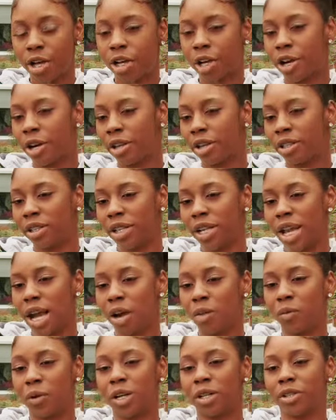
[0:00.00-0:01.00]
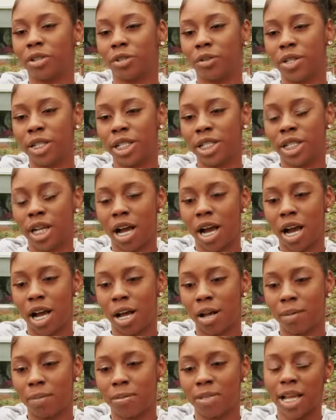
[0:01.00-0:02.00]
Currently, I work 3
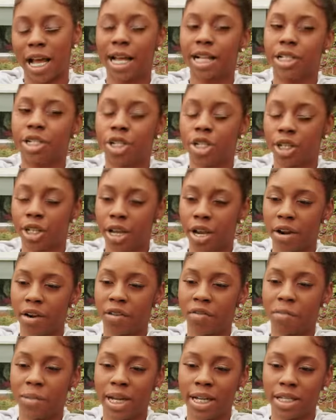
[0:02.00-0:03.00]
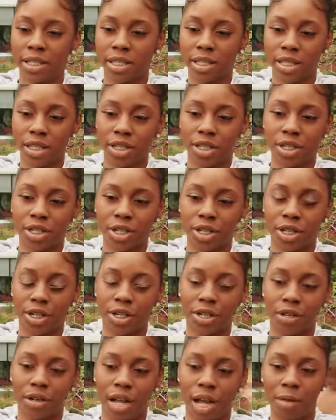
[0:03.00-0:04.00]
jobs. I took care of my
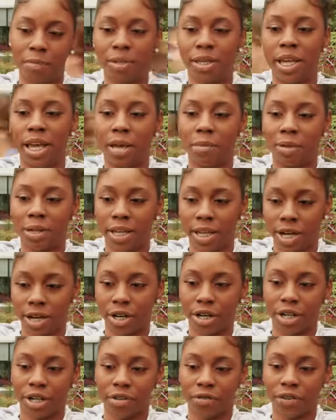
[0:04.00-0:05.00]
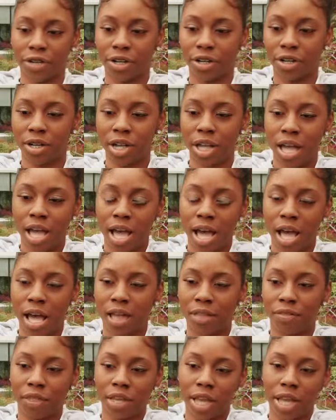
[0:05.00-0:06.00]
sister. I became a caregiver
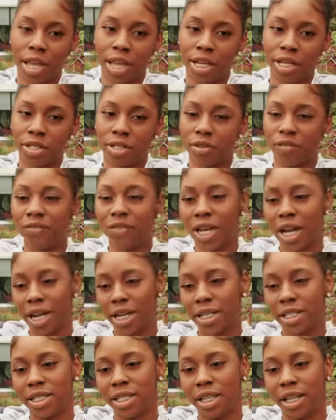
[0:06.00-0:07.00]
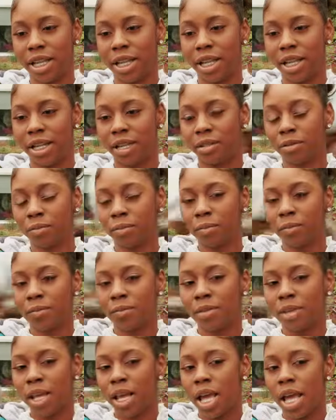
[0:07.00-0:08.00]
at the age of 19.
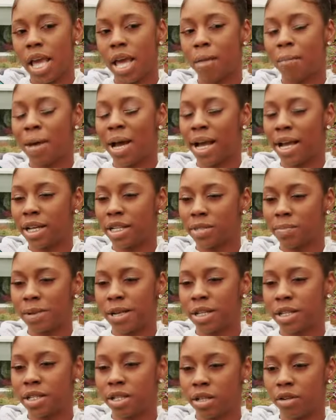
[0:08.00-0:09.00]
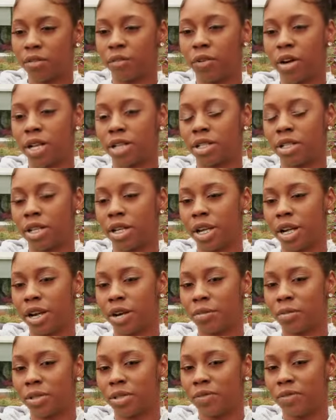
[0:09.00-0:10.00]
And my experience in the foster
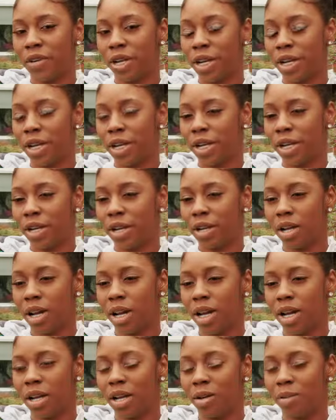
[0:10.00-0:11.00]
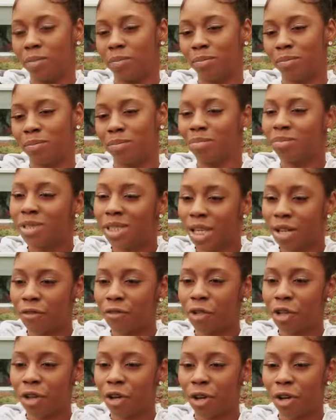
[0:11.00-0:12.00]
care was very
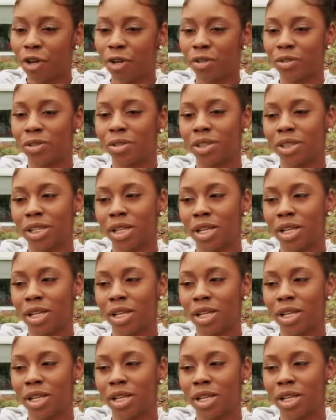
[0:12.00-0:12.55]
difficult.